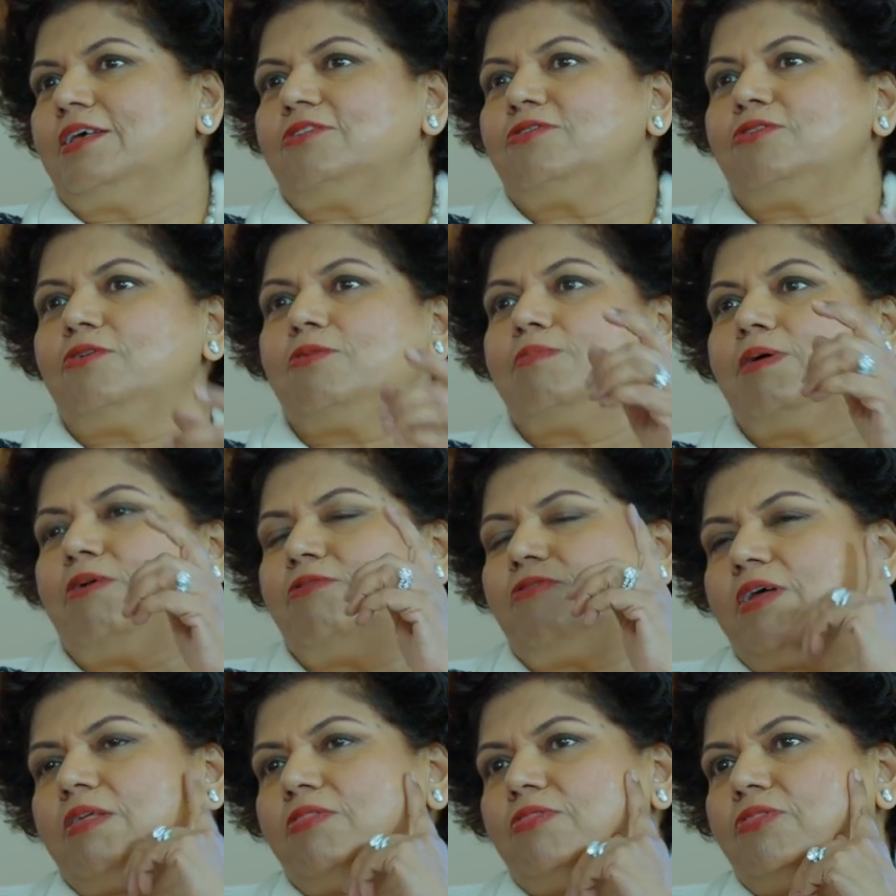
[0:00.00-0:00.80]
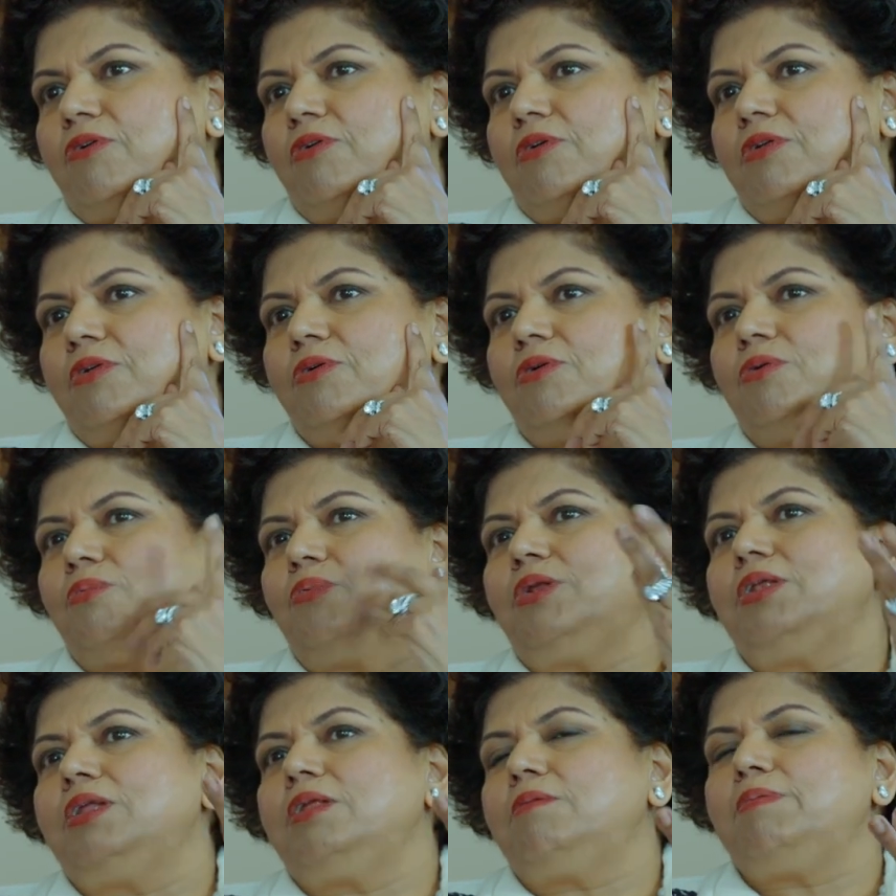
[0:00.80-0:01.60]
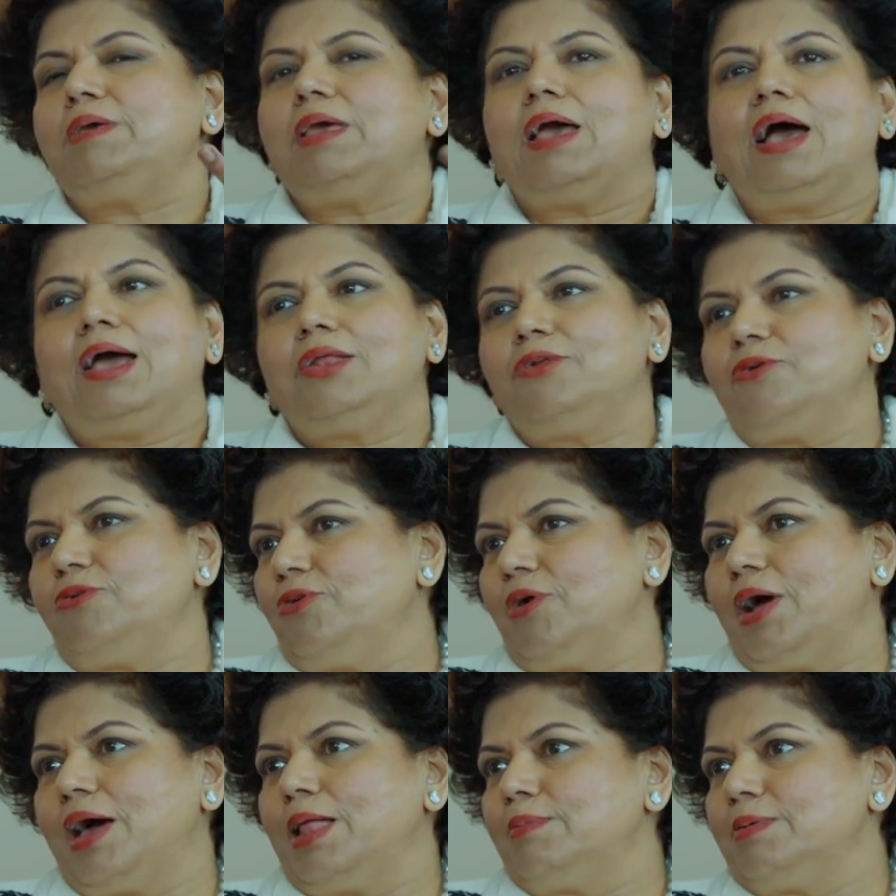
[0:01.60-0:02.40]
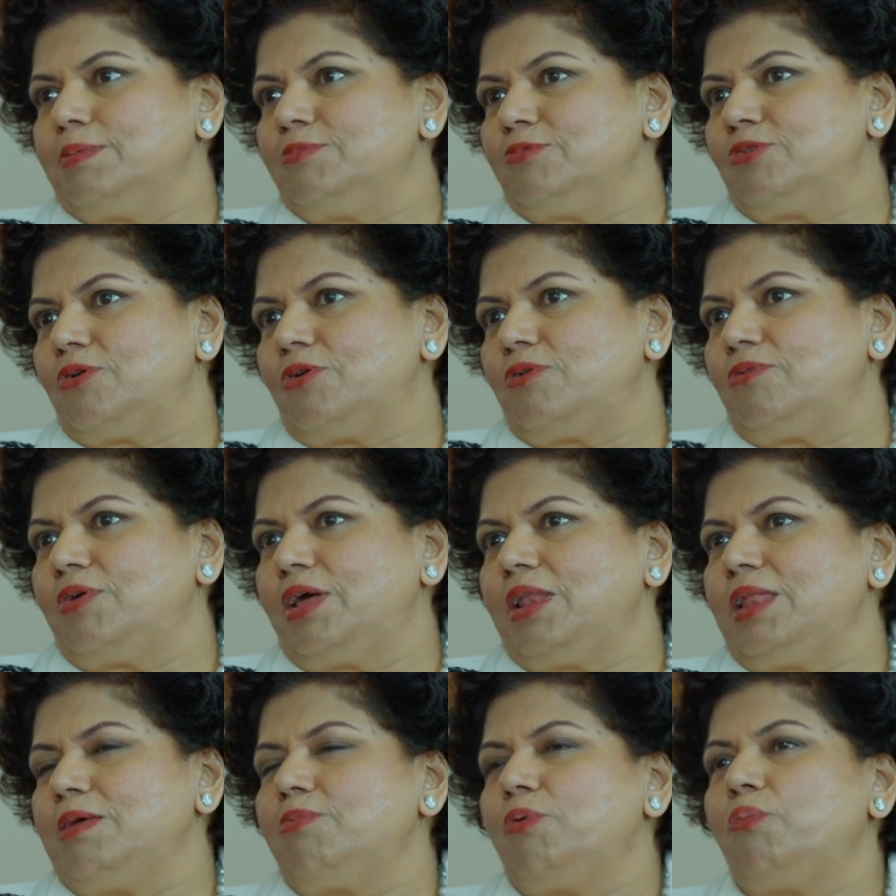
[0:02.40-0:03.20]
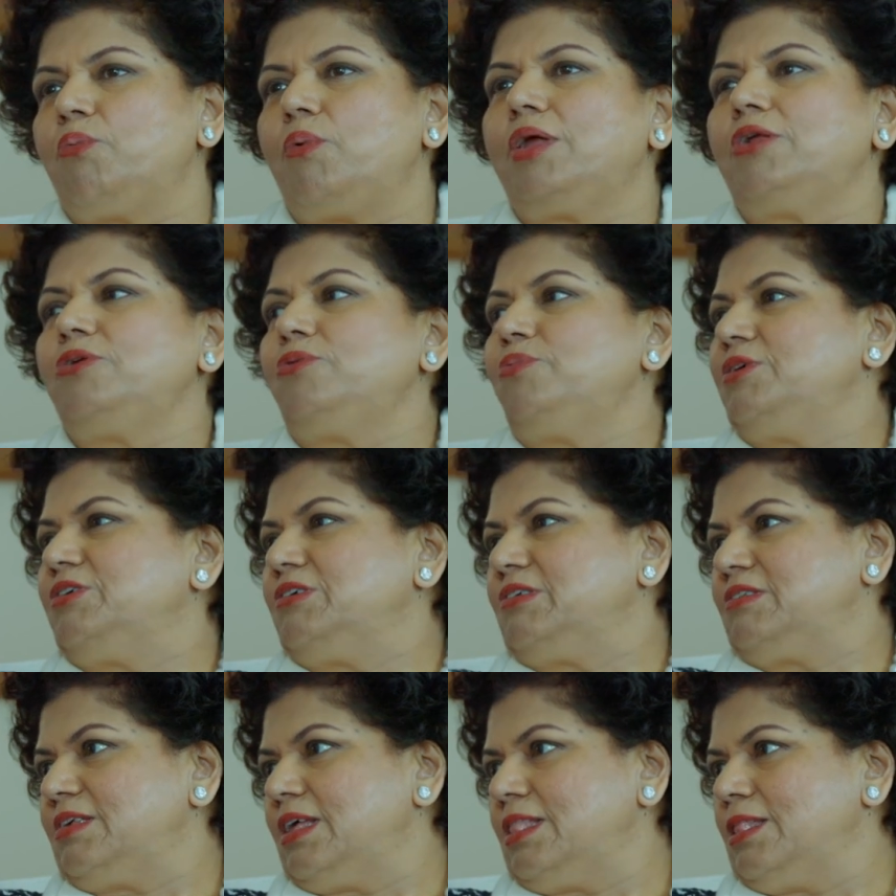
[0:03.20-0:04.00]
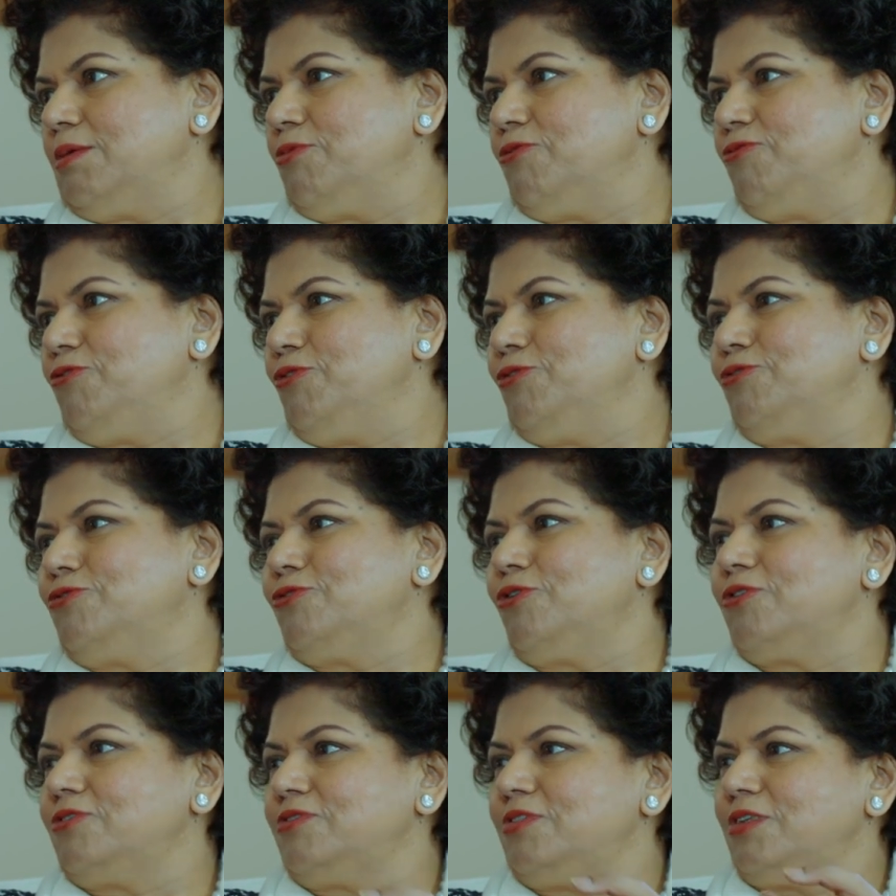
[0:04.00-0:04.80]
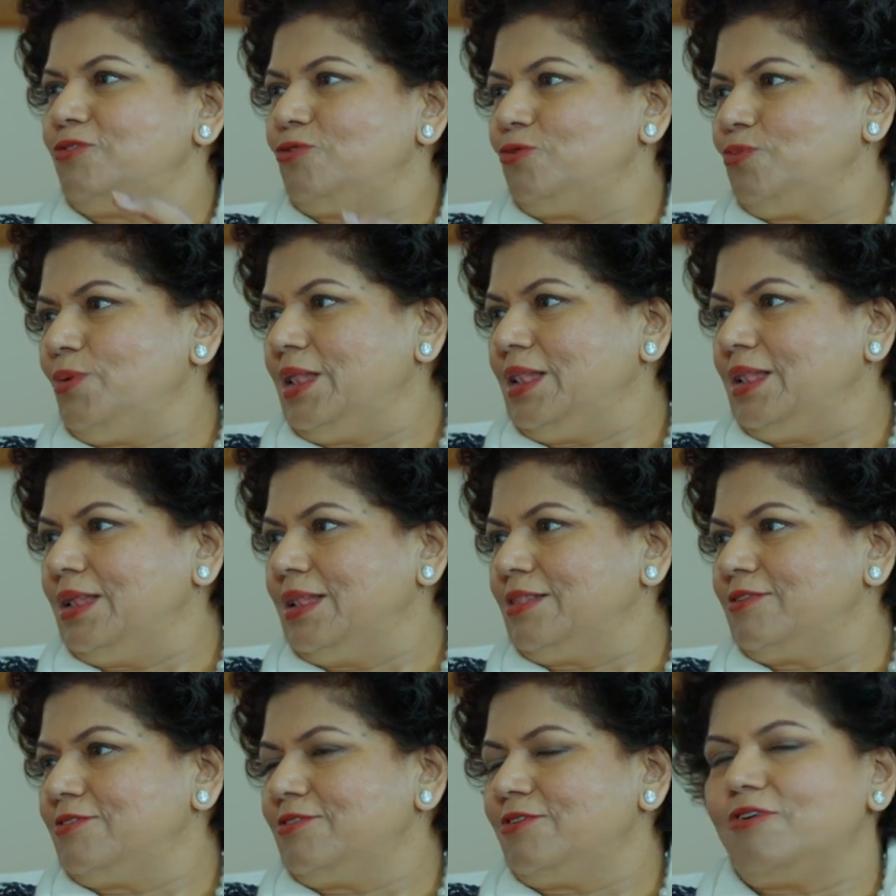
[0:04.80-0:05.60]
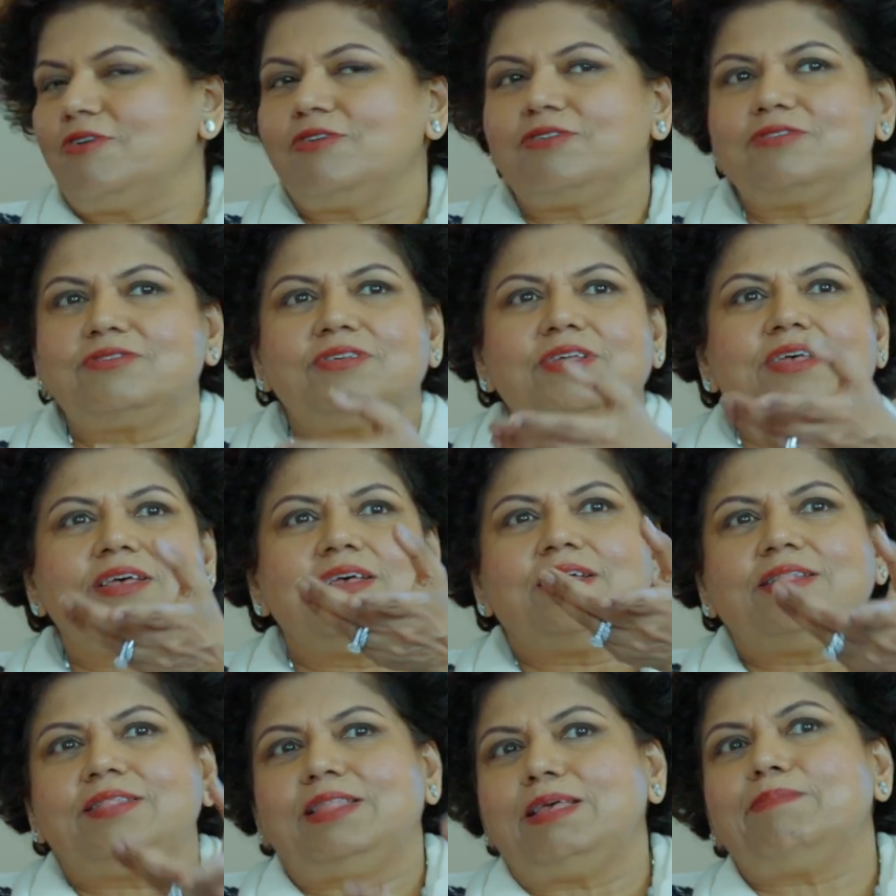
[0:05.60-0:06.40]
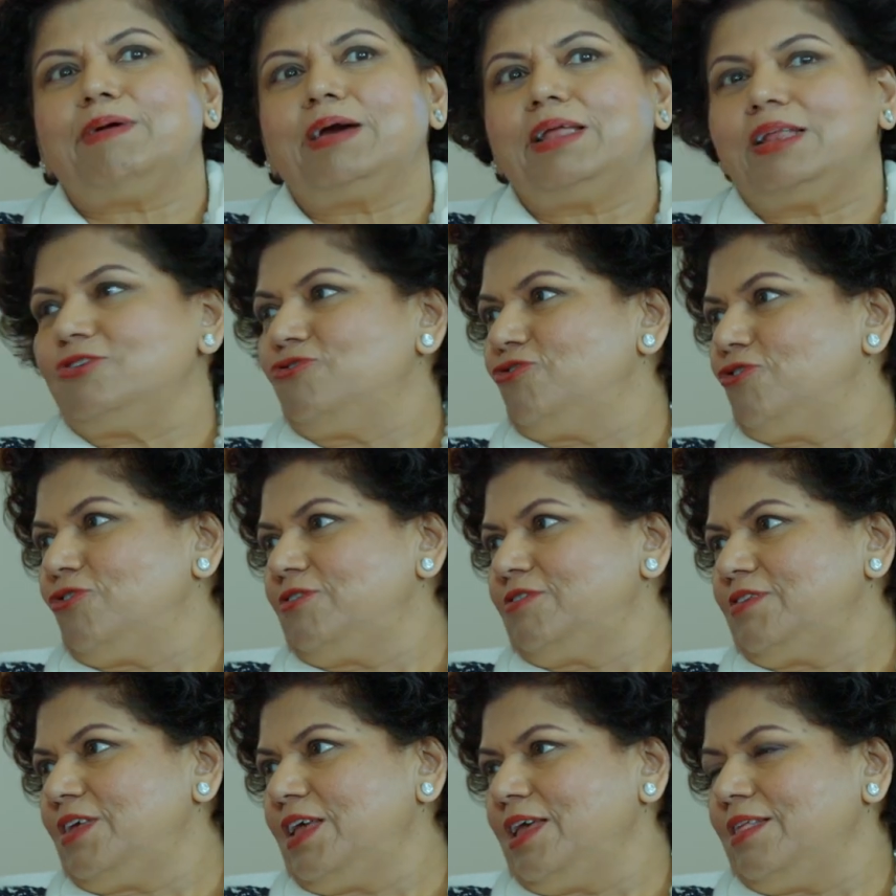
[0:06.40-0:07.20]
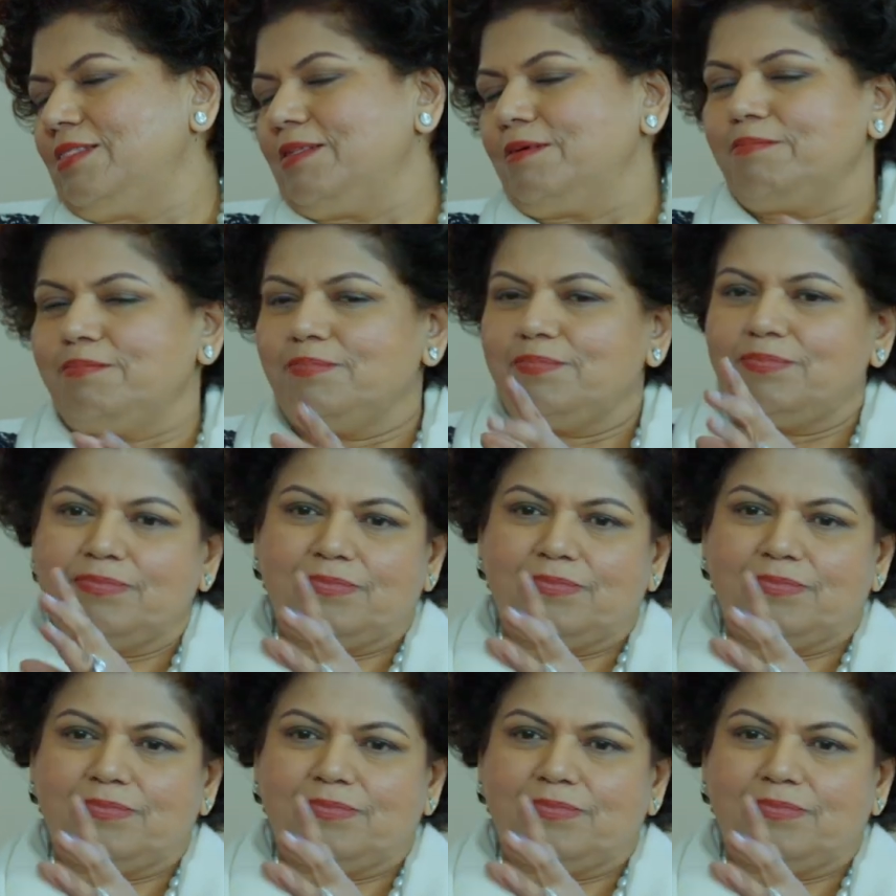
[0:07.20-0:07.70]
So my friend thought, look, wouldn't it be, I know your album's not ready, but why don't we just send them a few songs? They're sweet little songs. They might enjoy singing them.